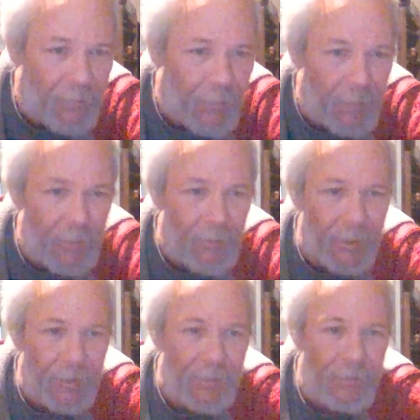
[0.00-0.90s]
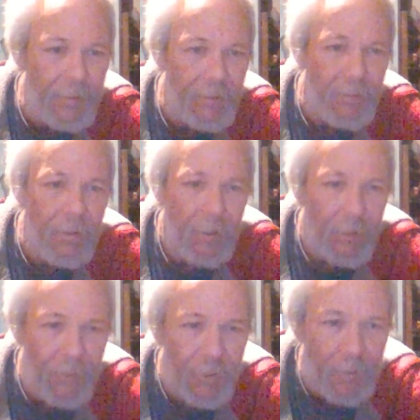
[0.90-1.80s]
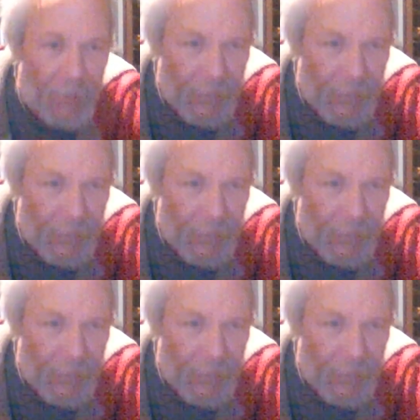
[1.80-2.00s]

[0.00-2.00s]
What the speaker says: One of you wrenches, would you